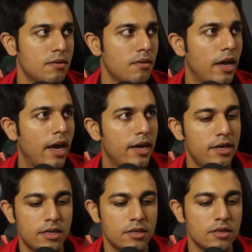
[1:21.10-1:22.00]
add
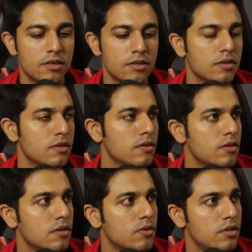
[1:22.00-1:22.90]
it
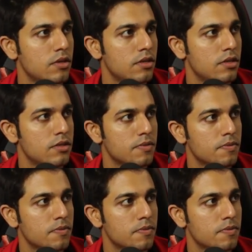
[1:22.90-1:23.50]
to this.